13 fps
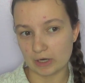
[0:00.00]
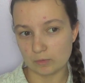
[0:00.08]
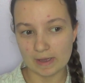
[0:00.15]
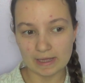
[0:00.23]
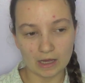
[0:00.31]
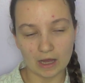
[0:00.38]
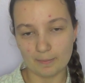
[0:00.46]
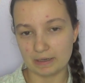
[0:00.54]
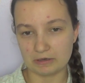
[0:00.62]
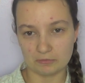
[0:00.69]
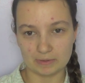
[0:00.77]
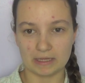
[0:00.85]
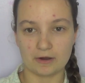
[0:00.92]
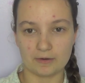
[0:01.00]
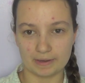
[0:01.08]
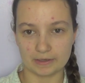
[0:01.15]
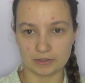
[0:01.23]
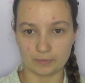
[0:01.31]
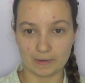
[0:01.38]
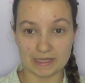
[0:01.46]
I'd wake up and it would be there in my
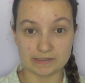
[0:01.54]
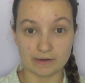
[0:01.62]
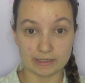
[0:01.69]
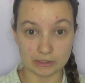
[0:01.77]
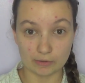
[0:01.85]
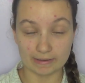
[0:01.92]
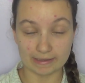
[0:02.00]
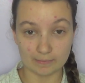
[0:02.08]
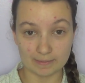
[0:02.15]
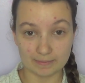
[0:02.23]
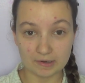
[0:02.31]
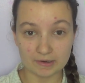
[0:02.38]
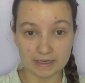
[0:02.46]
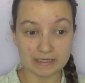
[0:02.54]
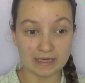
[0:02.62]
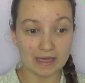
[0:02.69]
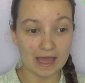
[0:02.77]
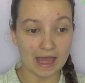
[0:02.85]
underwear, so I'd know I got my period.